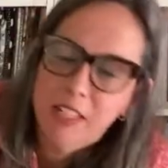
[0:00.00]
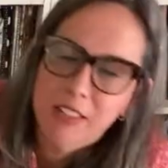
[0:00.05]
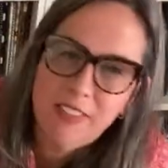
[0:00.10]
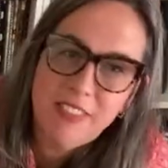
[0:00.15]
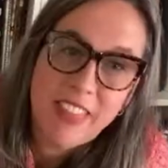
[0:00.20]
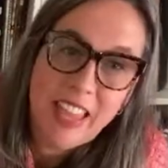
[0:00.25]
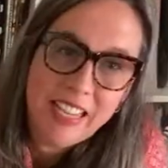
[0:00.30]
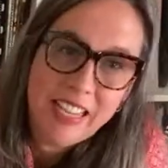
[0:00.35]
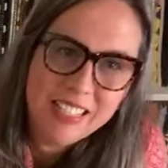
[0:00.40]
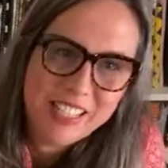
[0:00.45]

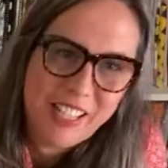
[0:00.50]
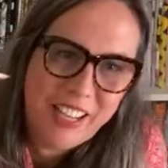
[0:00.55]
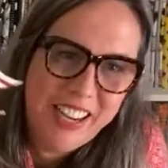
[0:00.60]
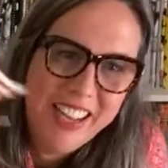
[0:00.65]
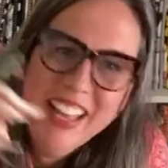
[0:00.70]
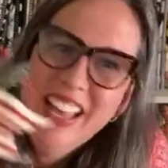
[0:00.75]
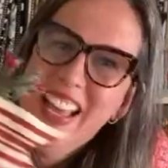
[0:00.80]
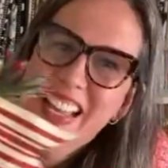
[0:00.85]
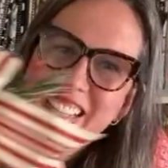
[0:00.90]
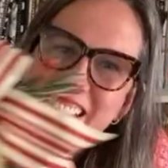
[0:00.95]
Thanks, Sarah.
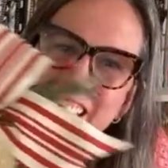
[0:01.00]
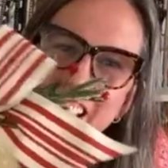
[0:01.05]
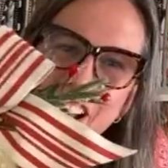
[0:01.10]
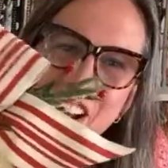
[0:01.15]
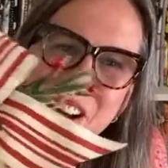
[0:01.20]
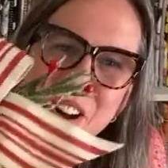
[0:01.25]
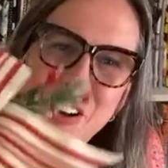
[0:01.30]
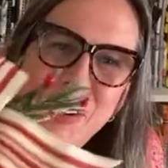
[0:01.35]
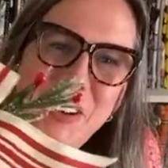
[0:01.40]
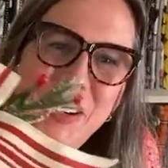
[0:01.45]

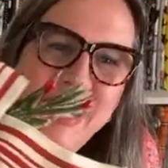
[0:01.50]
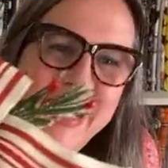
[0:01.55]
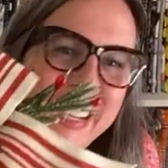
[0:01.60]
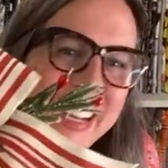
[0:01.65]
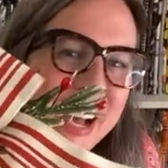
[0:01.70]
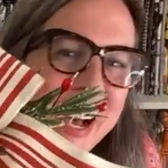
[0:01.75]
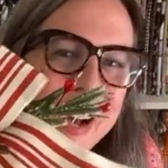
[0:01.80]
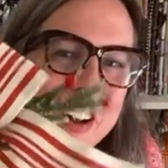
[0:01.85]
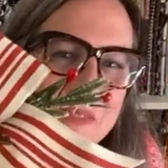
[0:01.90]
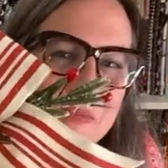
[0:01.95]

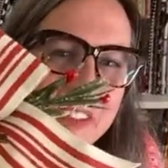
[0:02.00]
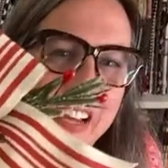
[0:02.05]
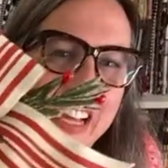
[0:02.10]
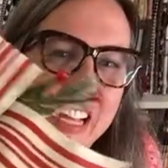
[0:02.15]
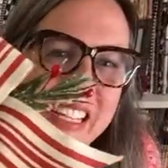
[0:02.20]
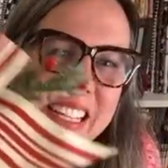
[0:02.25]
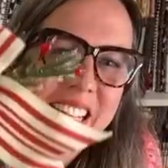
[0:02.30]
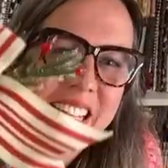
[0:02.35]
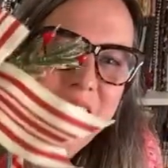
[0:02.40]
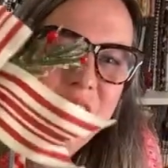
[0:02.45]
So,
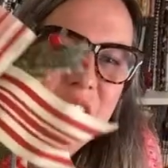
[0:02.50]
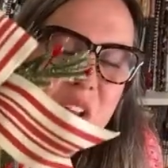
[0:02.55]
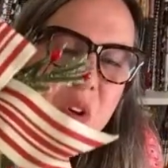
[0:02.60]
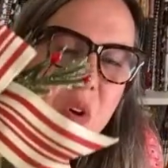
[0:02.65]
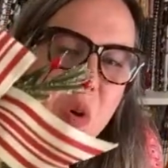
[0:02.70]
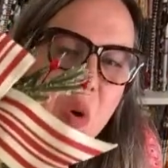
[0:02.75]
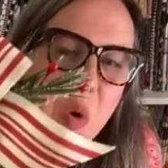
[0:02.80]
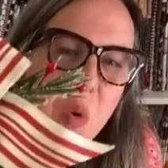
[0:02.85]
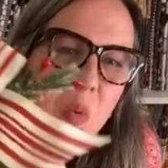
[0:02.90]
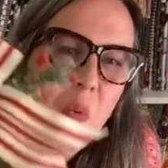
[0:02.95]

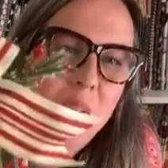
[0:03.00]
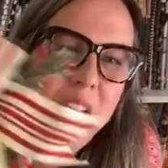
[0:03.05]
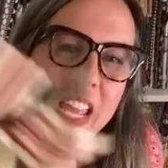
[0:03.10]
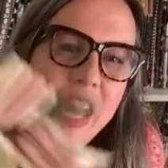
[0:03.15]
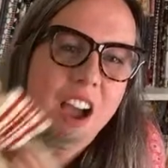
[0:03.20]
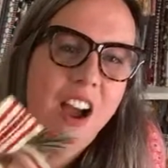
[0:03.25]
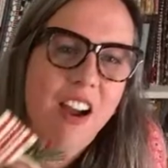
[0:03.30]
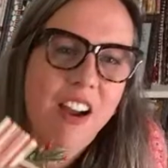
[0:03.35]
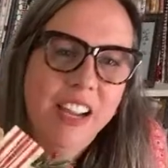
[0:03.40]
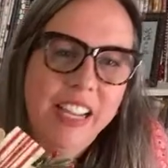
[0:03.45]
we
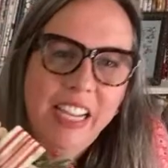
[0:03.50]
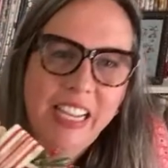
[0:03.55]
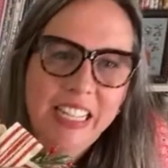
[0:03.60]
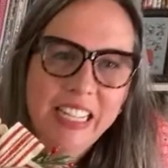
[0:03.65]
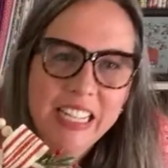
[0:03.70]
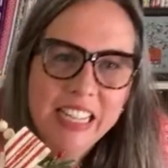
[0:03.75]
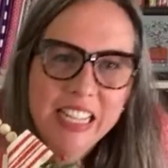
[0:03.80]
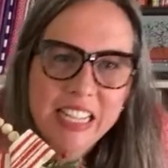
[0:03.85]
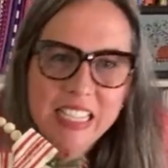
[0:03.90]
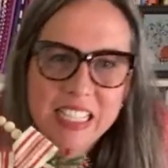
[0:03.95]
are
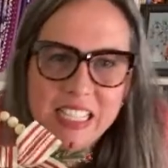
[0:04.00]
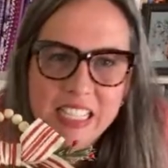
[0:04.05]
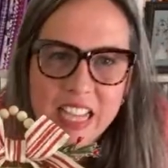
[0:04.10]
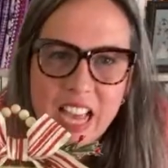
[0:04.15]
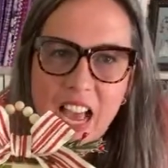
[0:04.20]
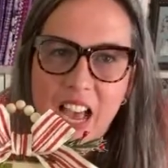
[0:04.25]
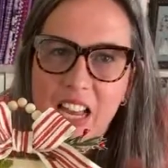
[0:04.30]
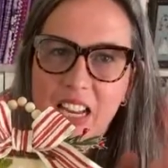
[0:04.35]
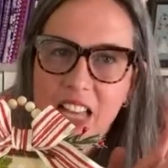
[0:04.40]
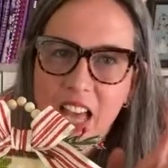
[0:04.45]
getting this
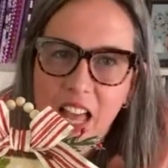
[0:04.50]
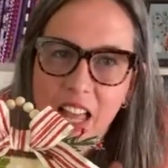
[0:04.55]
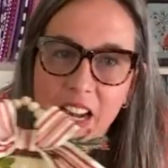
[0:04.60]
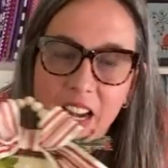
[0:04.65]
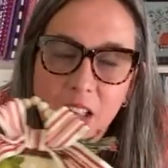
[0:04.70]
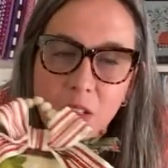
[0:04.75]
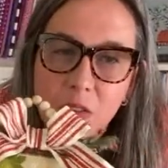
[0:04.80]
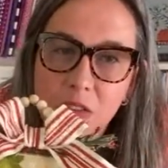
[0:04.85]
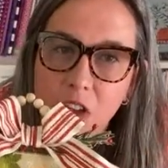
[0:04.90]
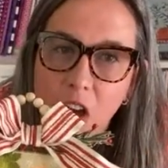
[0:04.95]
done. I
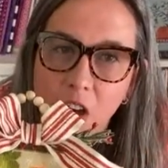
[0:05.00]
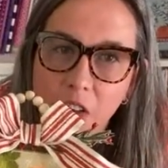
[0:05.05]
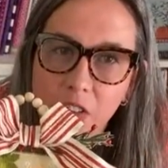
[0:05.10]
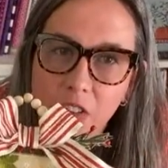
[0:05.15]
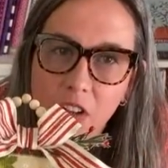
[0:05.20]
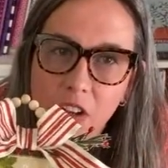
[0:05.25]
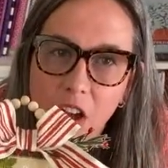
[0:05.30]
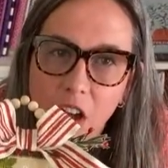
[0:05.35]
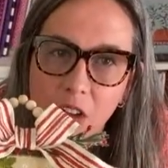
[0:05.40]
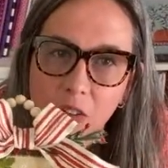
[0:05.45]
know it's all the
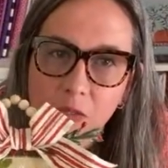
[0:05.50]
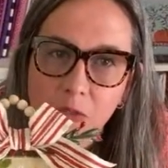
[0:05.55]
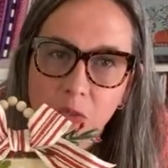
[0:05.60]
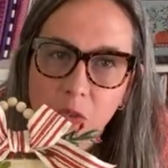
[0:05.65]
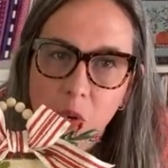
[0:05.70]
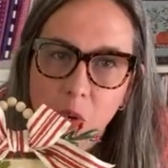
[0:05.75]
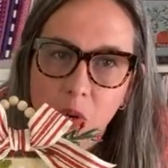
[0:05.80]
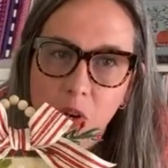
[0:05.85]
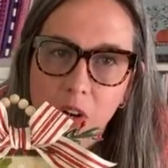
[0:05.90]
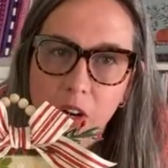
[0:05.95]
called
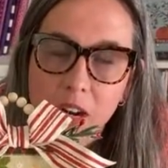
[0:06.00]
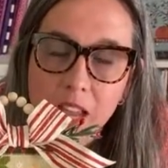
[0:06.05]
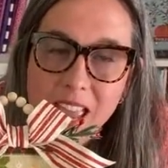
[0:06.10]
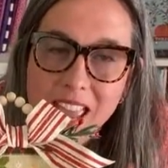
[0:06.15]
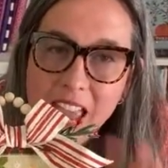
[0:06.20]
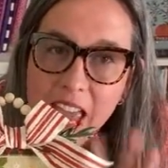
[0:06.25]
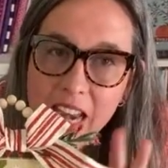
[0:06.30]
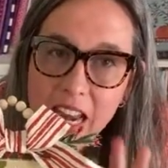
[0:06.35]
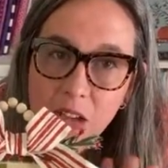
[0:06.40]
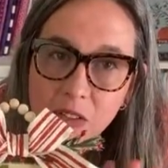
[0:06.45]
for,
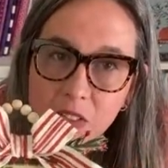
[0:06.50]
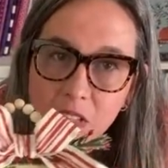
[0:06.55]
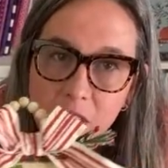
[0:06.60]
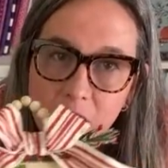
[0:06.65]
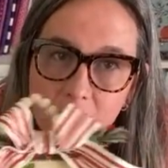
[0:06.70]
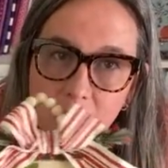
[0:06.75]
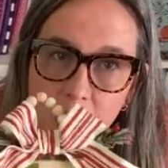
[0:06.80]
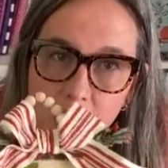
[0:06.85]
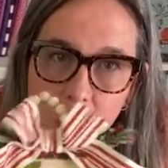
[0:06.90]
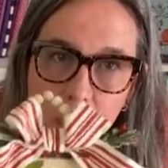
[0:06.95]
and I was a
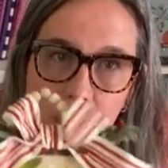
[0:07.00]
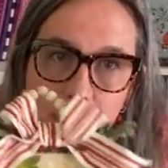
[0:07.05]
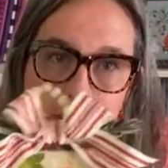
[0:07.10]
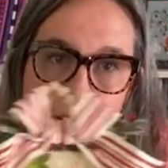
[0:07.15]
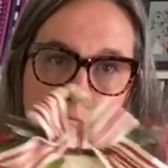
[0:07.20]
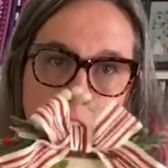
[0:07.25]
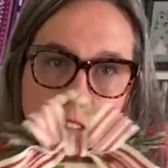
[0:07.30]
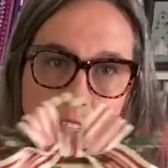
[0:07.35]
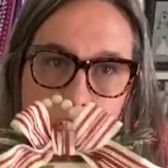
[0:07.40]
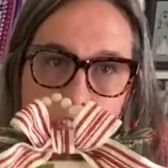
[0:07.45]
little
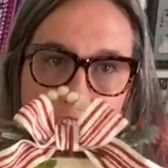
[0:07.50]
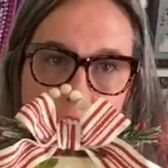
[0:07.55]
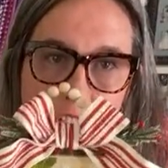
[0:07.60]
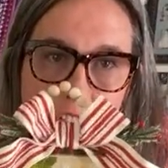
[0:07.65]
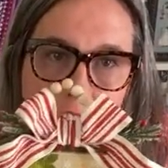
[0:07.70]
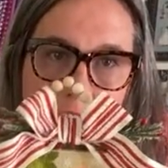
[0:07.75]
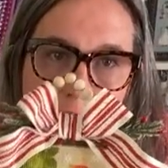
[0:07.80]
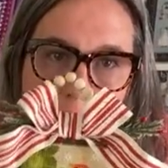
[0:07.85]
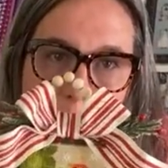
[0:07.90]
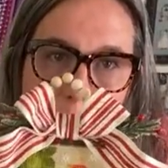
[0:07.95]
worried. So let's just
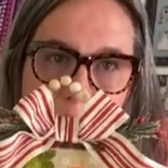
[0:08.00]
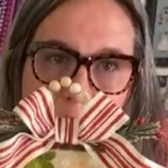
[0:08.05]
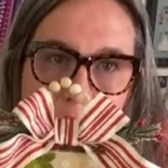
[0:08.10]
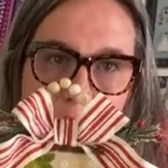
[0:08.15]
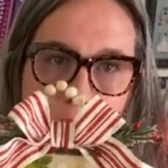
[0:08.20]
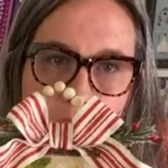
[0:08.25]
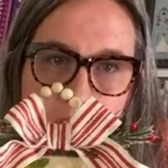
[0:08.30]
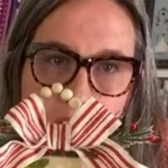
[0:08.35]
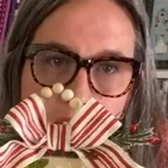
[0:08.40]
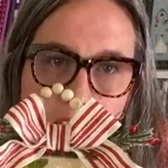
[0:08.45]
talk. So
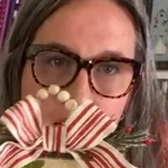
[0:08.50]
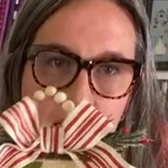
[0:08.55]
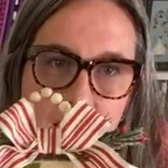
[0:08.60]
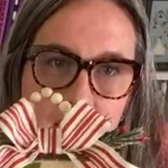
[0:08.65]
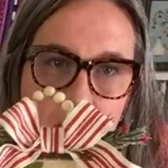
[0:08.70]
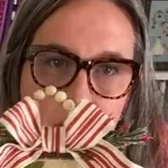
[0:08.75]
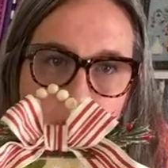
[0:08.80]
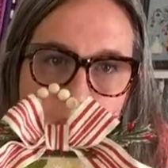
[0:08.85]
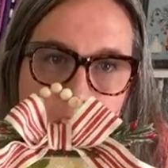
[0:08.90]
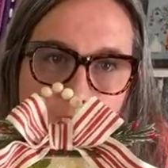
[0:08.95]
you see
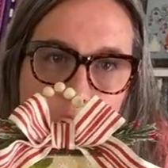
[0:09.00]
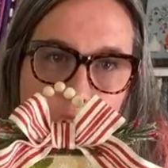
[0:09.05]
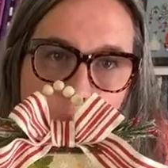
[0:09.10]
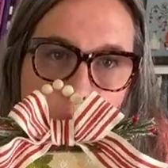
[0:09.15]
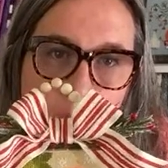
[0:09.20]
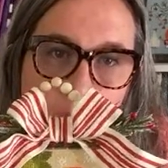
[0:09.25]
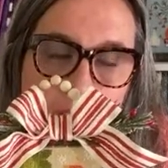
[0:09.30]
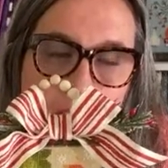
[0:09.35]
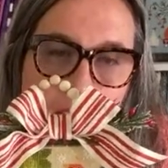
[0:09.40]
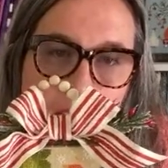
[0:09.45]
some of the
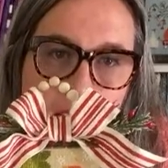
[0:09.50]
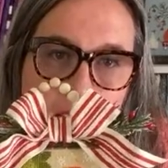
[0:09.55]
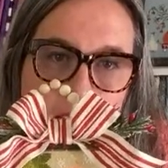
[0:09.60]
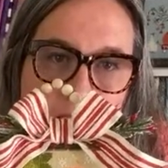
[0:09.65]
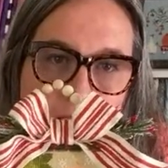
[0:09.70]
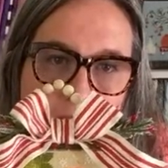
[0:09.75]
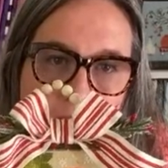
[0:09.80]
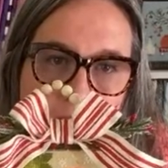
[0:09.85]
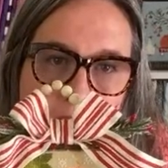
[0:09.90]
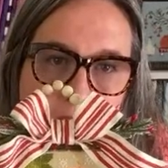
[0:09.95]
greens
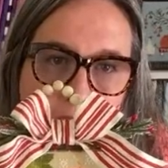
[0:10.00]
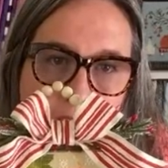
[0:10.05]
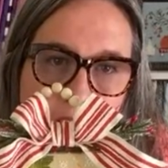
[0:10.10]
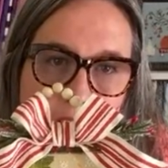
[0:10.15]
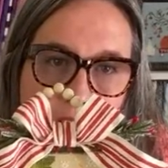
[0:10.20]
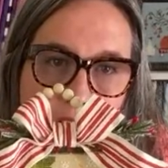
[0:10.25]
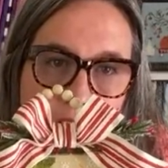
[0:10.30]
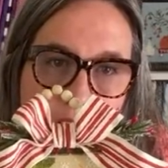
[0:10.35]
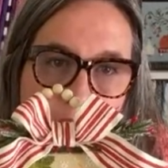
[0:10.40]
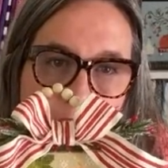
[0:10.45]
in the
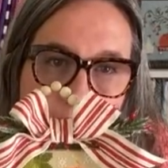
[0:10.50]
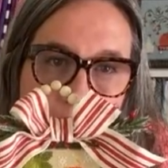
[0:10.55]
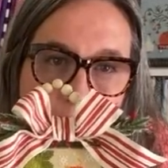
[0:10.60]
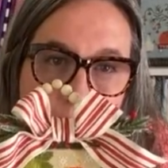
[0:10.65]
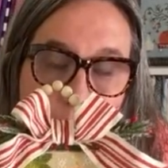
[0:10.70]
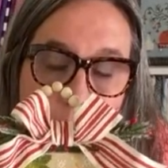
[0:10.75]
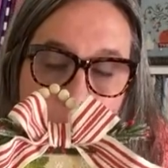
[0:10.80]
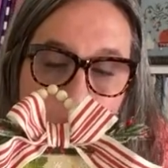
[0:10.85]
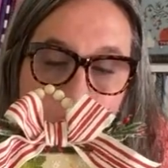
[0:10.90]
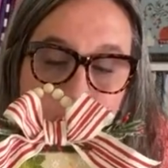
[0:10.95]
leaves.
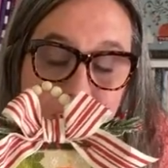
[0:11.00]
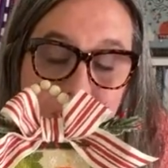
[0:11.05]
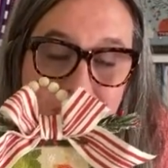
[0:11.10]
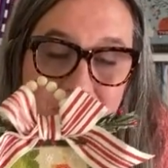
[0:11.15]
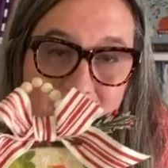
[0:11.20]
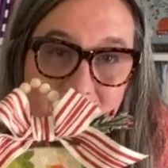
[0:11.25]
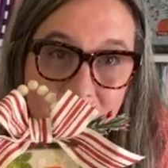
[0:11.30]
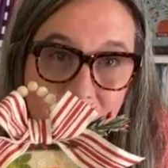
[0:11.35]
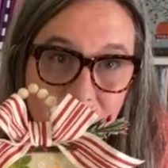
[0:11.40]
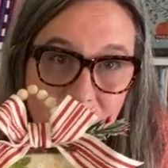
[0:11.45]
When you're
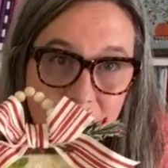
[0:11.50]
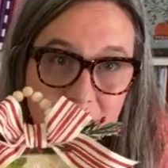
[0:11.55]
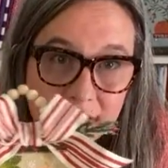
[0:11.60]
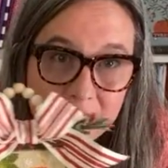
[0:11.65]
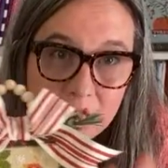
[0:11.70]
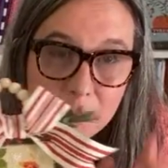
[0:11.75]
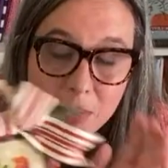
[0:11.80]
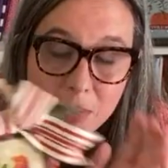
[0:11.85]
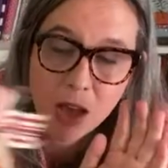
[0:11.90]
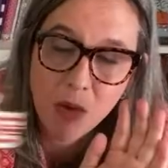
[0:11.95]
stitching
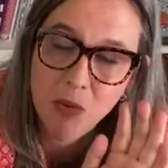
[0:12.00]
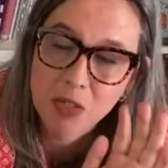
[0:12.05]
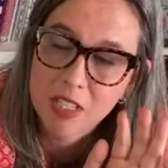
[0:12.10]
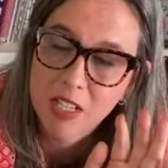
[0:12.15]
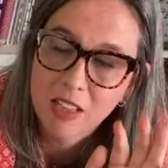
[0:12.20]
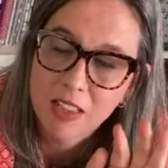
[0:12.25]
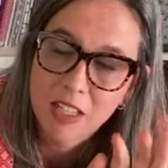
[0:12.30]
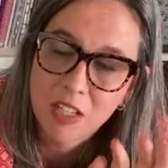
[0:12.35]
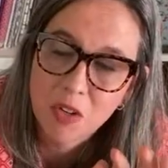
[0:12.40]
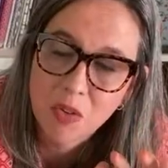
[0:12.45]
them, I was a
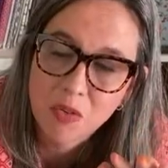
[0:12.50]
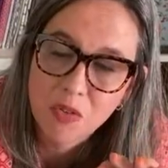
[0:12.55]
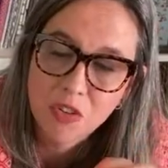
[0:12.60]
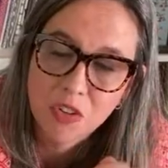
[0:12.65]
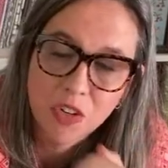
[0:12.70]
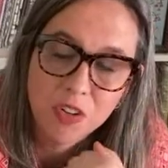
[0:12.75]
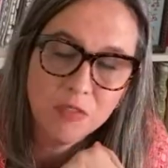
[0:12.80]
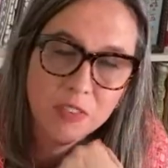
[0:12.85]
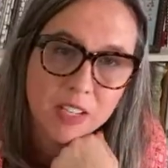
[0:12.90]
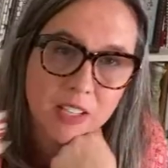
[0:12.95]
little
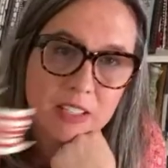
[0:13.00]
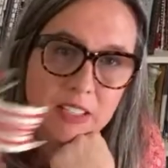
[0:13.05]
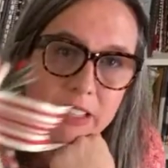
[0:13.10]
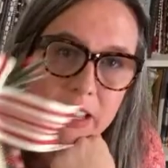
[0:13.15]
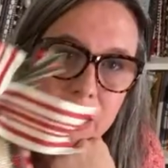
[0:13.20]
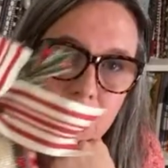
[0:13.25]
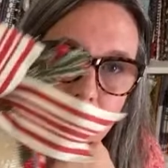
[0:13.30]
nervous. Like